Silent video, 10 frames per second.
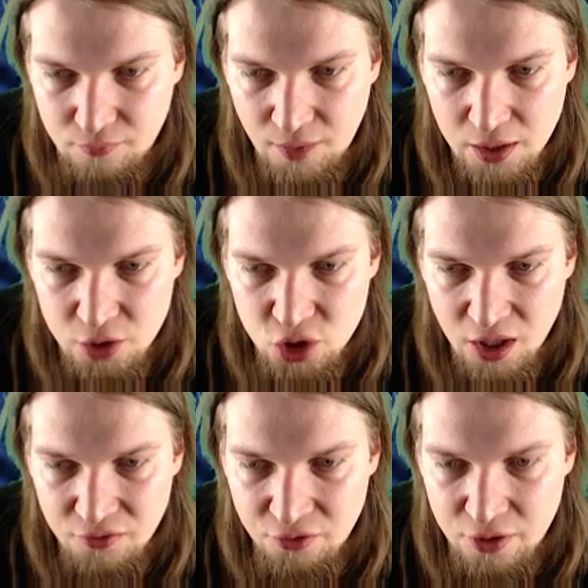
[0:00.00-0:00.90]
The
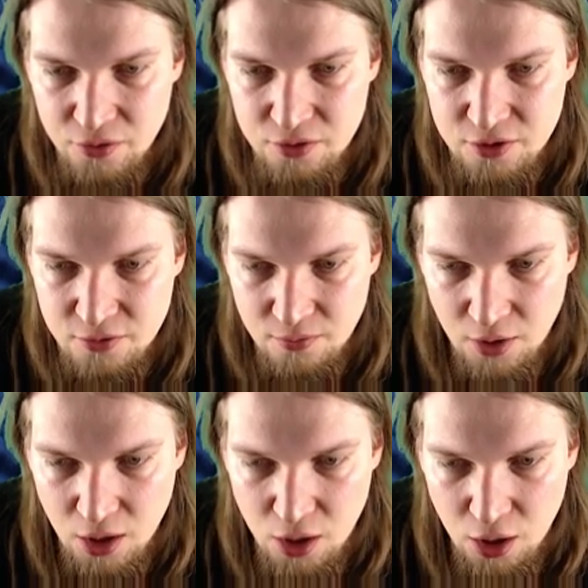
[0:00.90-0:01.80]
giant frowns.
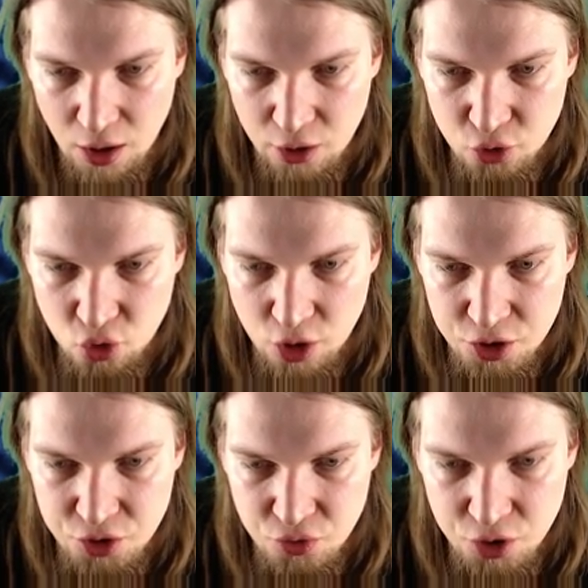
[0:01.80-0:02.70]
I
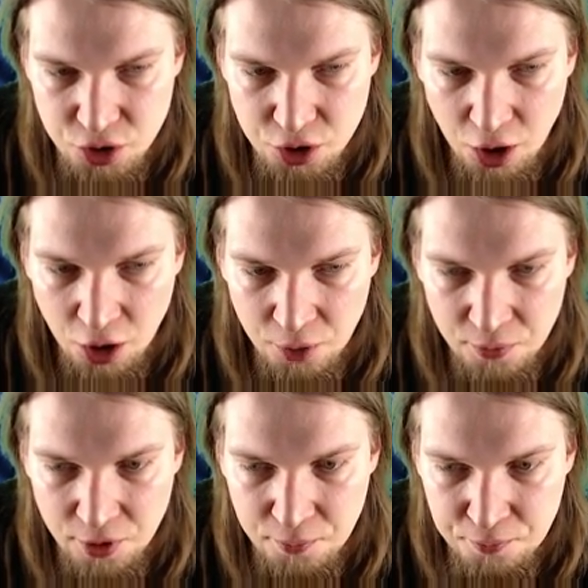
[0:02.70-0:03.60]
trust you didn't harm
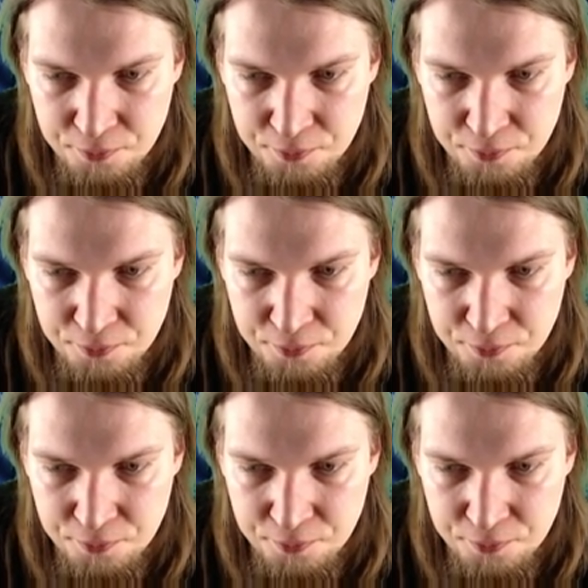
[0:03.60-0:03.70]
them.